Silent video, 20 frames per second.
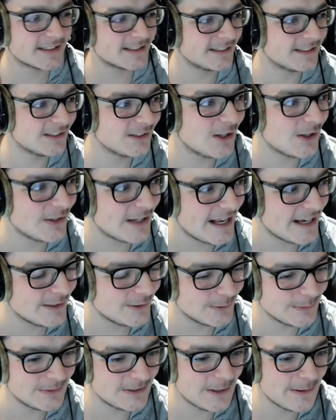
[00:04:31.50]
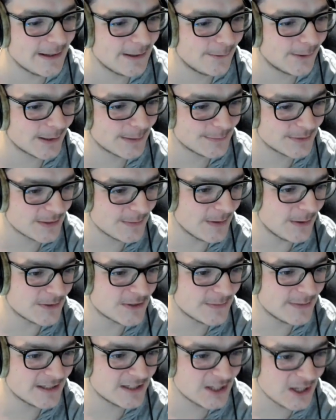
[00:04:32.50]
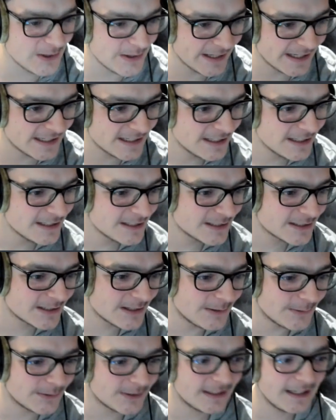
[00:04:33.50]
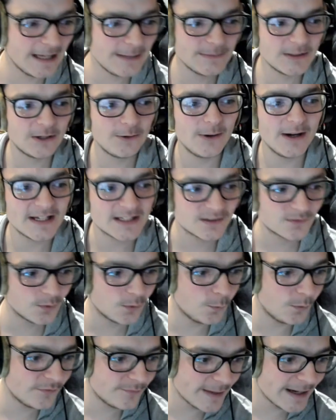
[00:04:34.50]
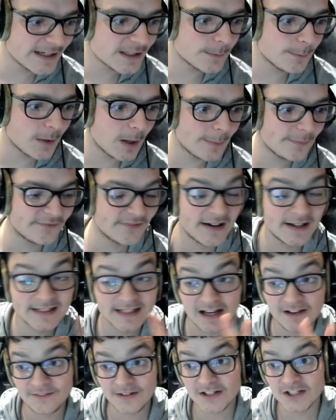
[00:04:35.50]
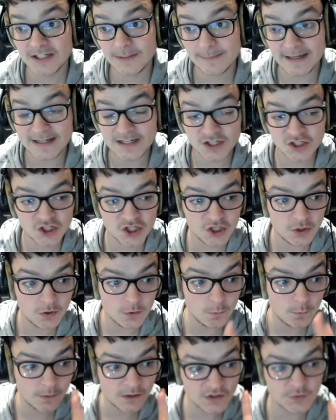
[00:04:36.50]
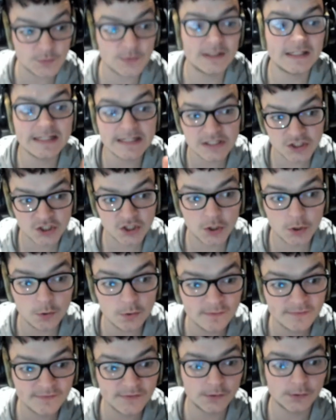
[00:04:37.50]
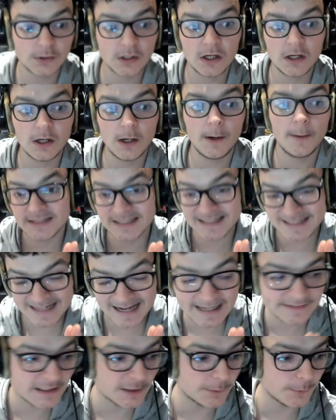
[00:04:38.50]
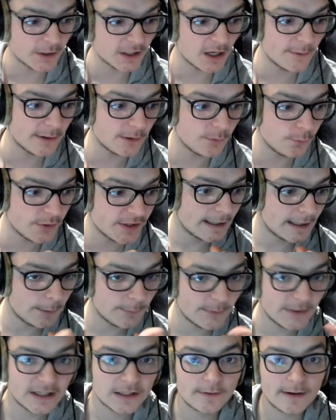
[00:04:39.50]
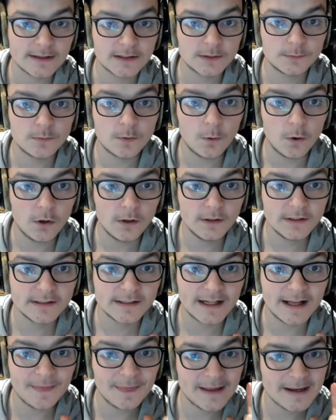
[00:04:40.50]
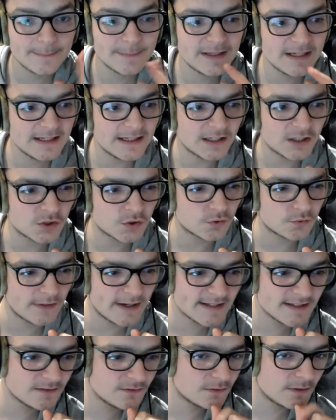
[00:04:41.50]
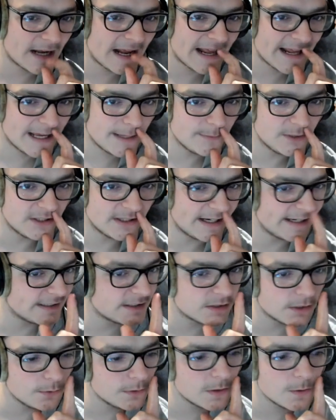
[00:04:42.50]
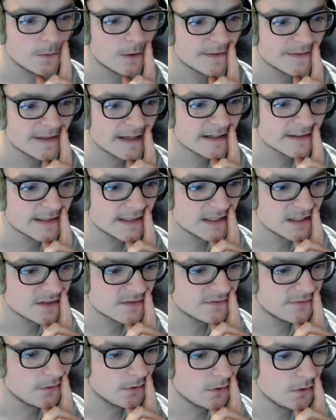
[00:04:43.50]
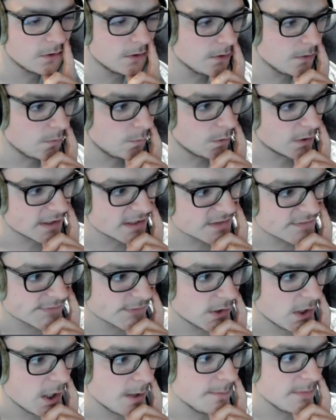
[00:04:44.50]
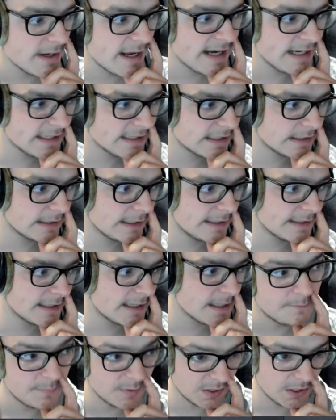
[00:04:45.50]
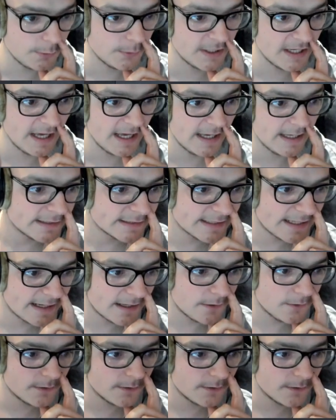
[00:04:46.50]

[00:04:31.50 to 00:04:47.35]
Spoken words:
and not end up doing what I'm supposed to be doing. So, claim the quest. We've made a mob fan. I've actually made 2 because we need 2 for our design that we're going with. And we get a random reward. And that being a crescent hammer. I don't know what that is for, what it's from, anything like that, but okay. Now,